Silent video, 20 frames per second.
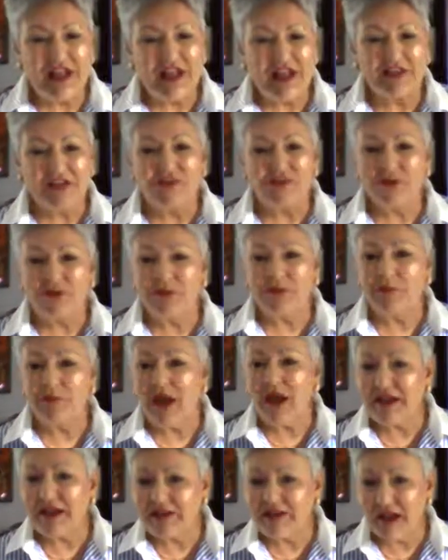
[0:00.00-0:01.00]
And during
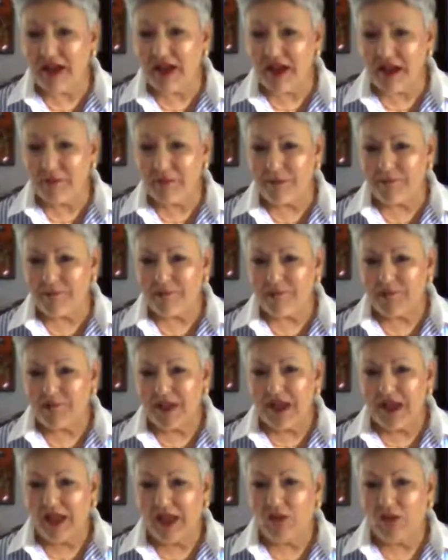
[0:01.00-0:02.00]
my time,
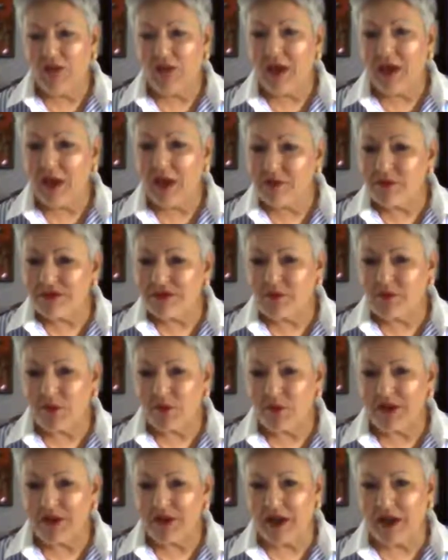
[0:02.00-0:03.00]
when I was
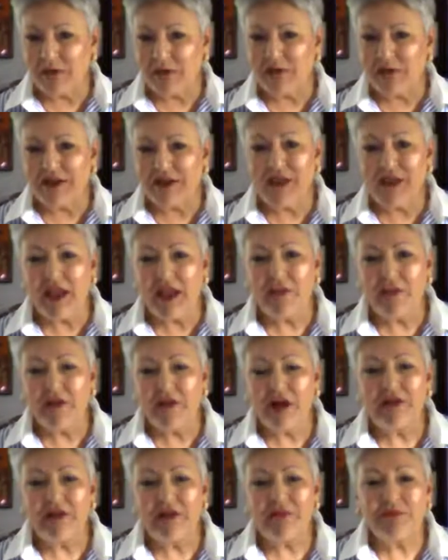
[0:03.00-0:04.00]
growing up, it came
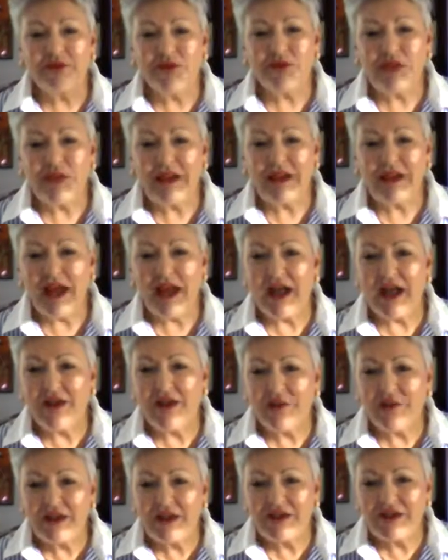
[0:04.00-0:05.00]
on between
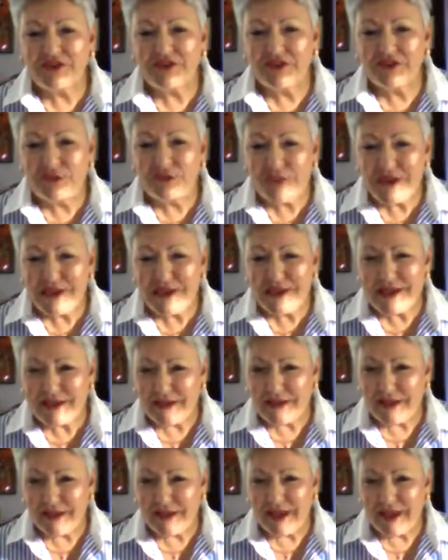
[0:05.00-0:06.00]
Howdy Doody,
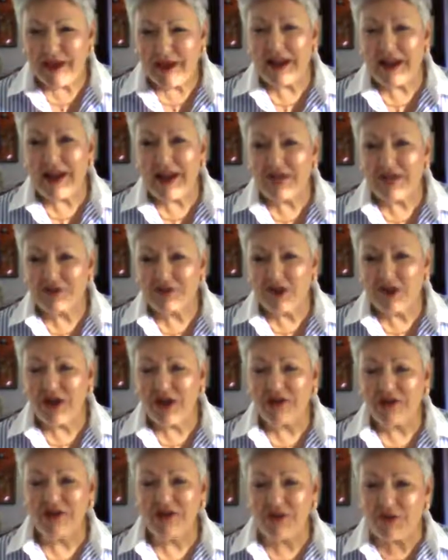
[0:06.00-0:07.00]
right after
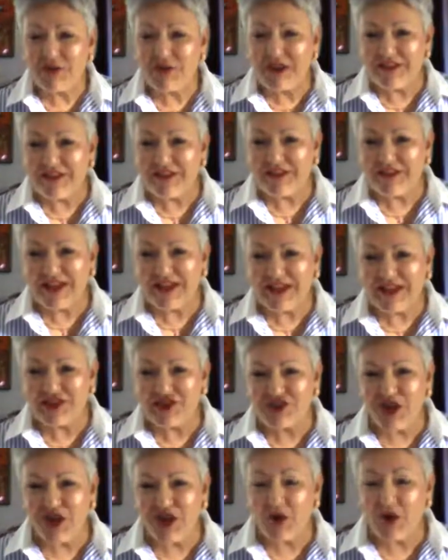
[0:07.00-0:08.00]
Howdy Doody in the next
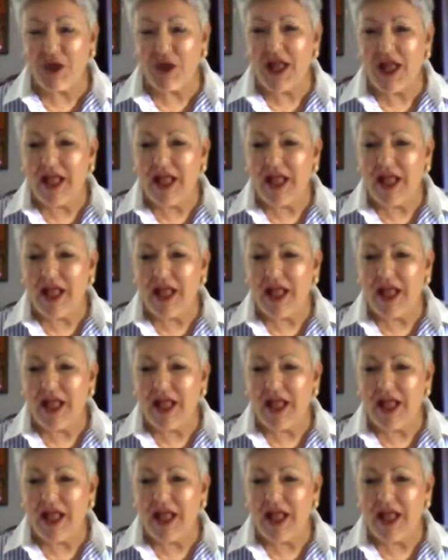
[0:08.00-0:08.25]
show.